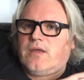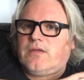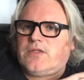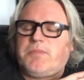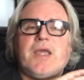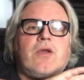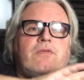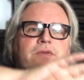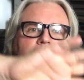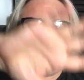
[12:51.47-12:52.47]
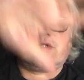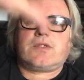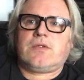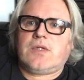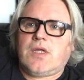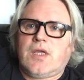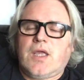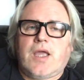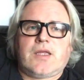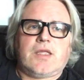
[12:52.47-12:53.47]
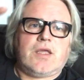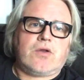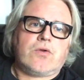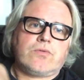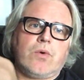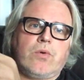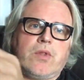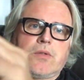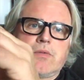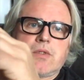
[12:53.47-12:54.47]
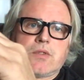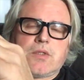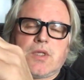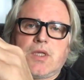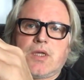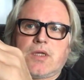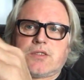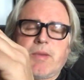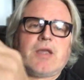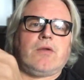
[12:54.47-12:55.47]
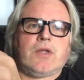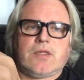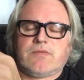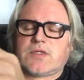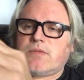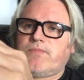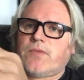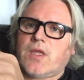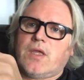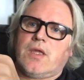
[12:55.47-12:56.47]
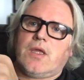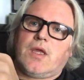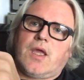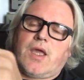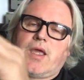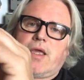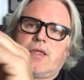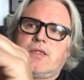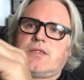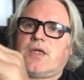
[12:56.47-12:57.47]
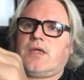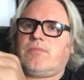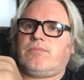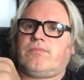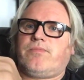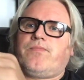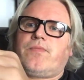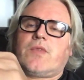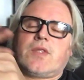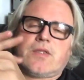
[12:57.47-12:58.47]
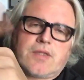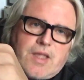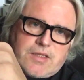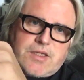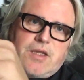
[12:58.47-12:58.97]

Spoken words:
tobacco fields, and it can get on all the tobacco leaves, and that's how